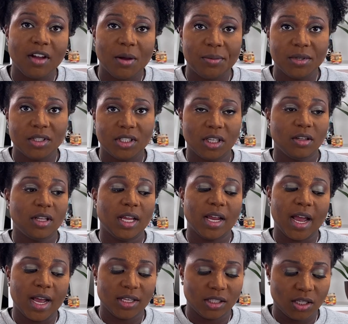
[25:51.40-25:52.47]
up until they
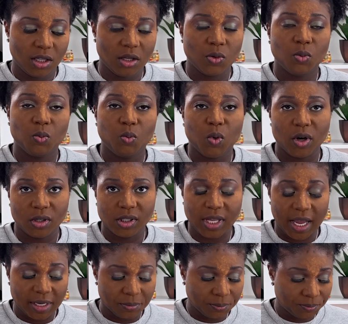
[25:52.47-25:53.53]
got to the work
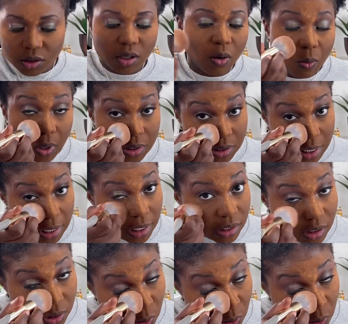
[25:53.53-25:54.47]
site. So once they get to